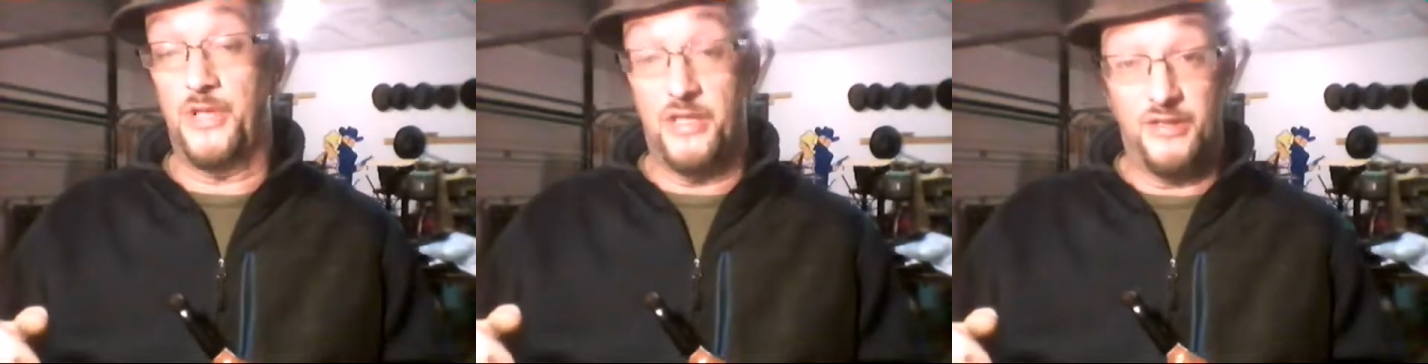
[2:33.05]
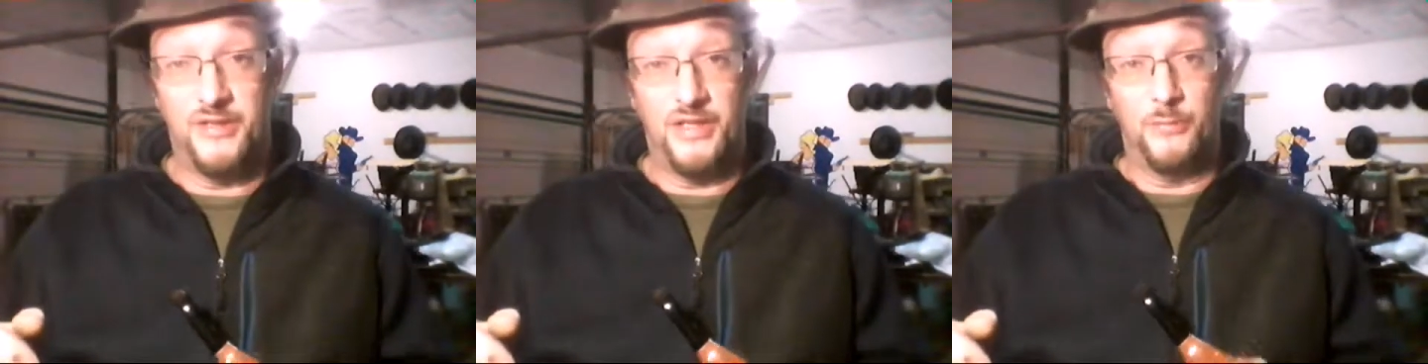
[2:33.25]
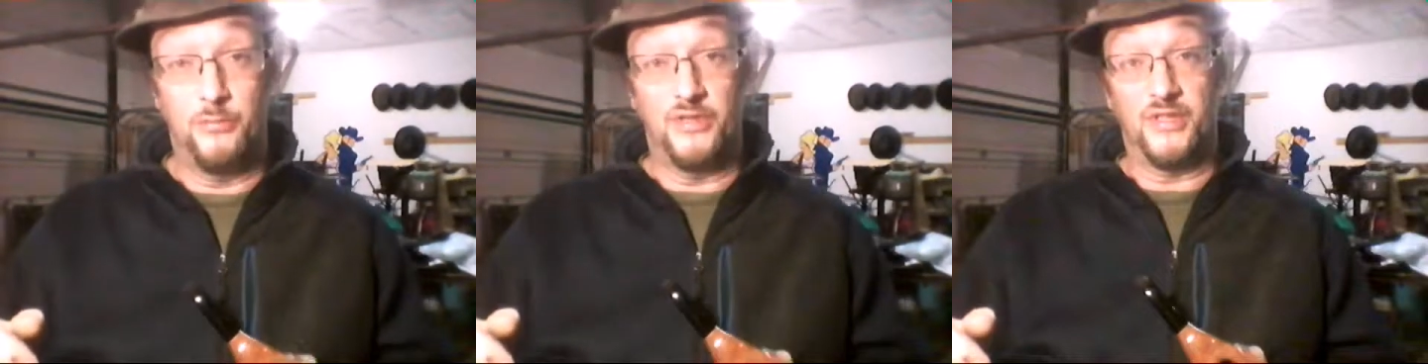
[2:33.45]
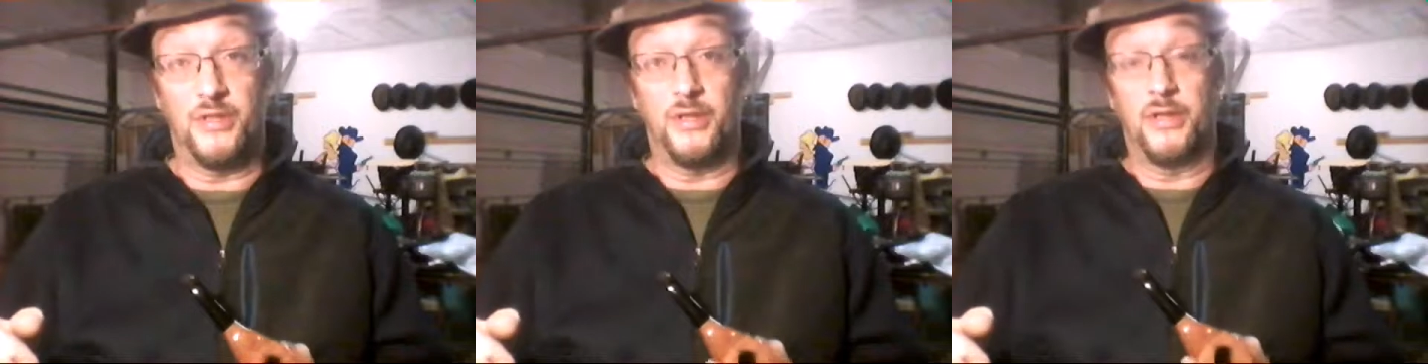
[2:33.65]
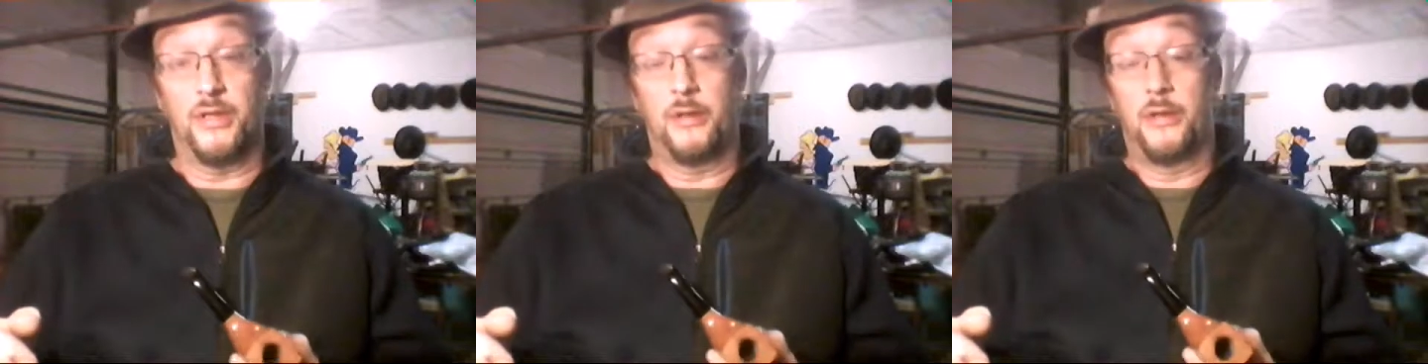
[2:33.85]
because he was
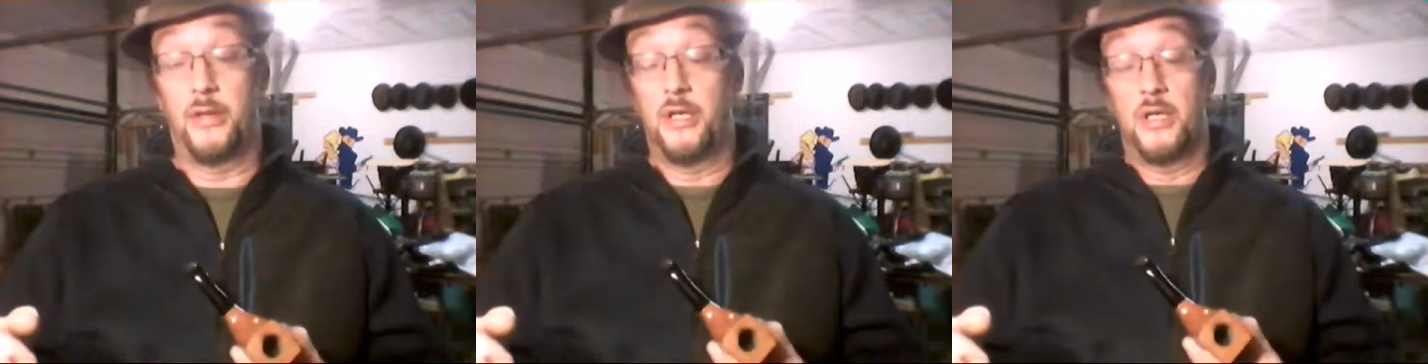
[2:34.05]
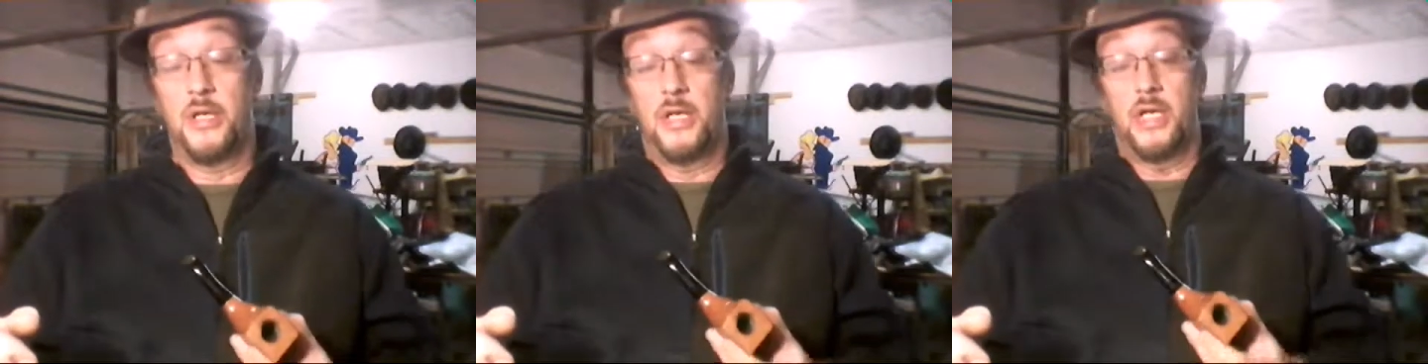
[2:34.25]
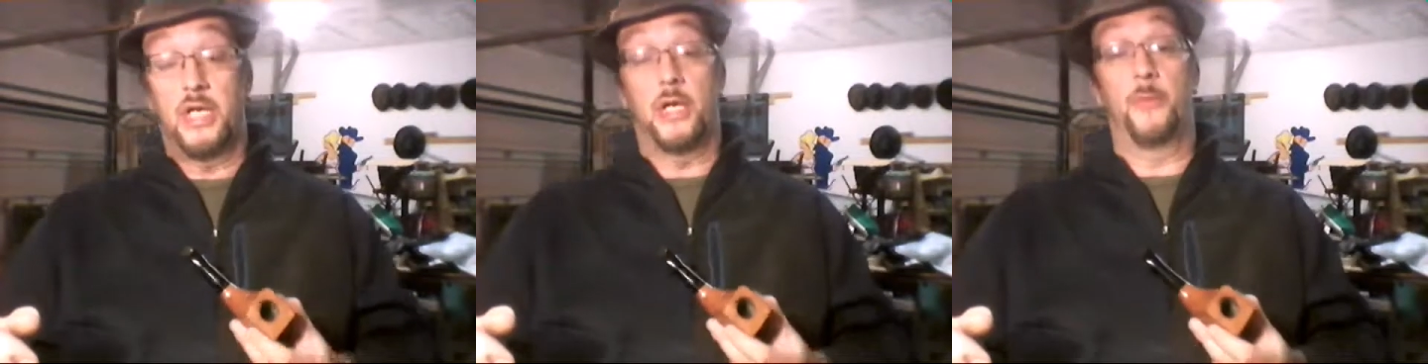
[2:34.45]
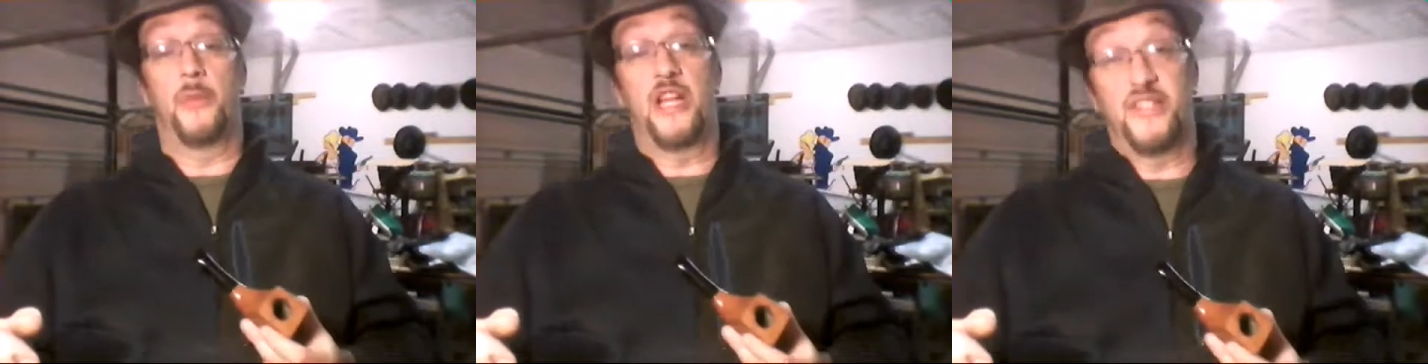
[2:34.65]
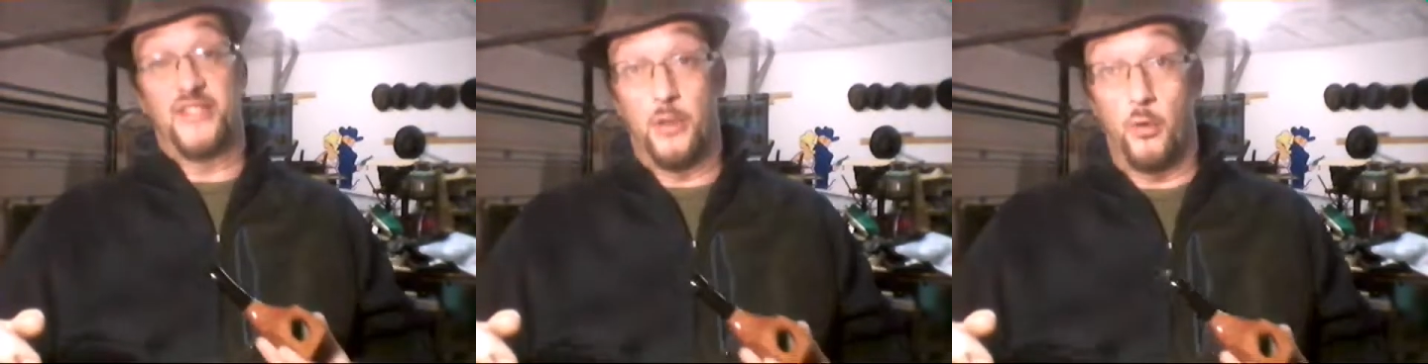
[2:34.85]
an
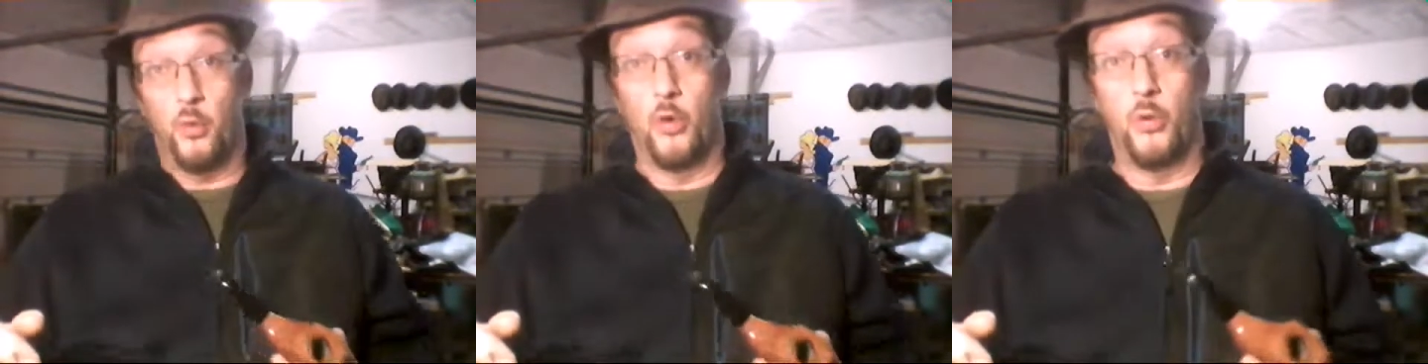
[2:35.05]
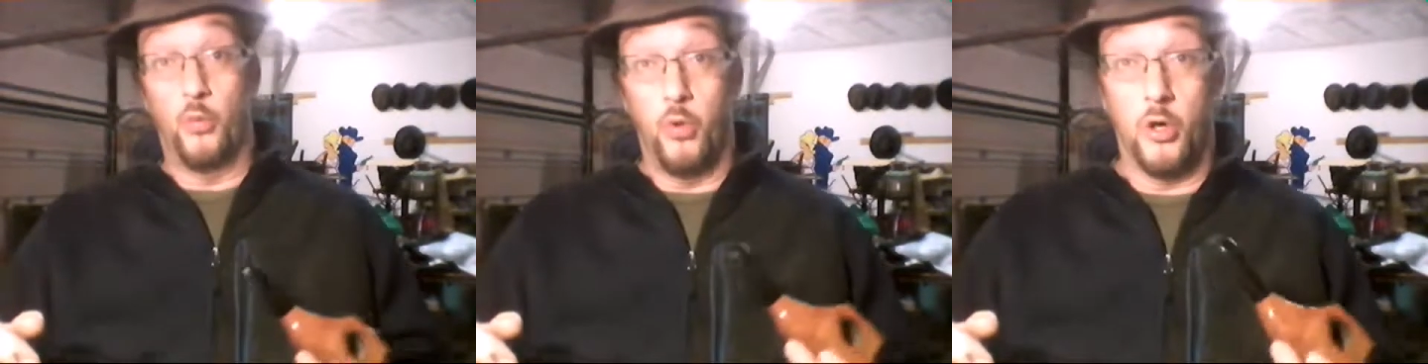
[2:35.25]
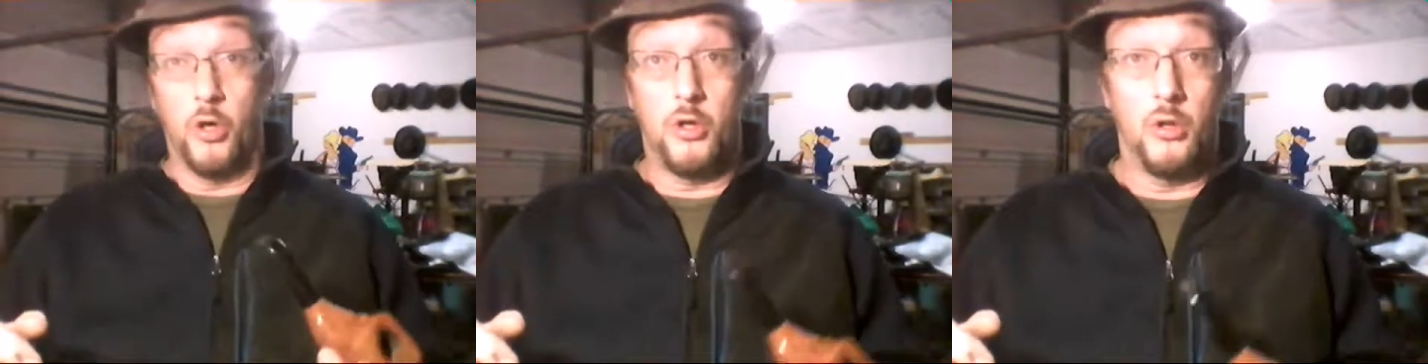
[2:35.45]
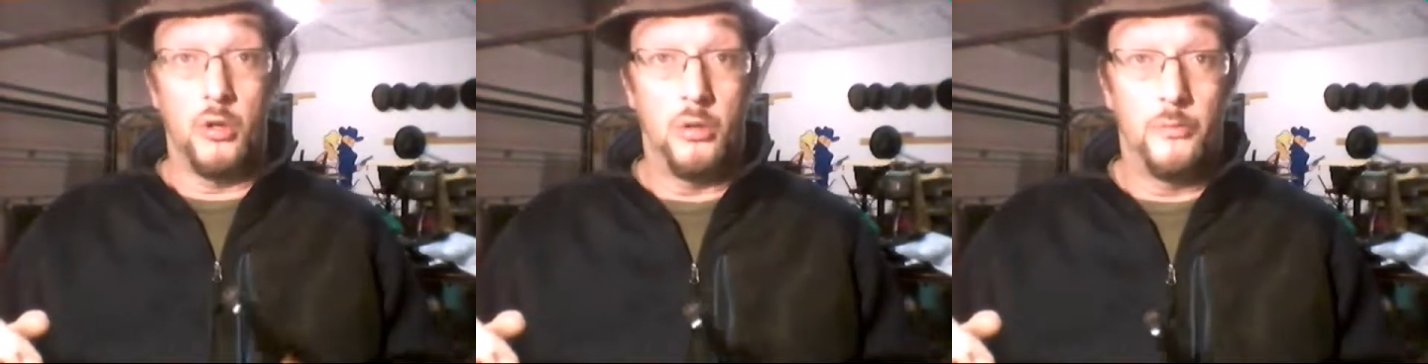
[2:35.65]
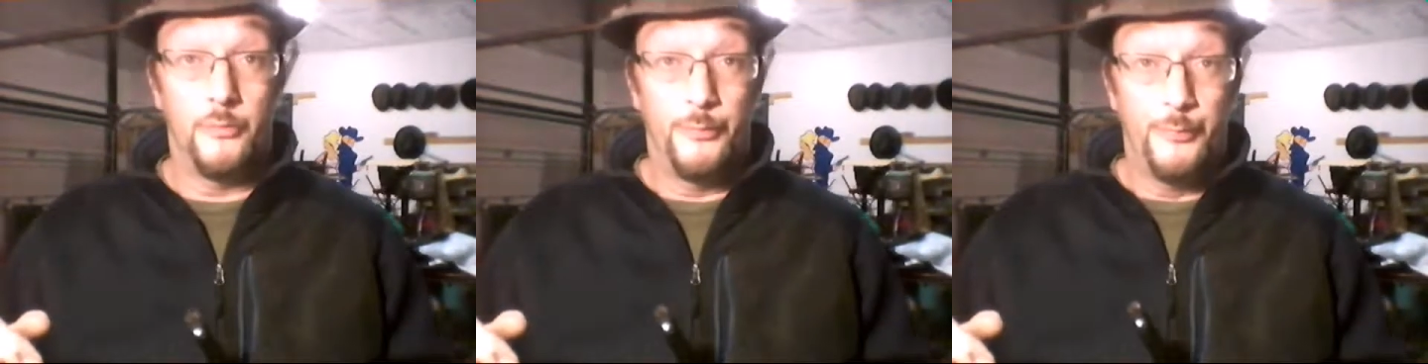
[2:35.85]
amazing woodworker.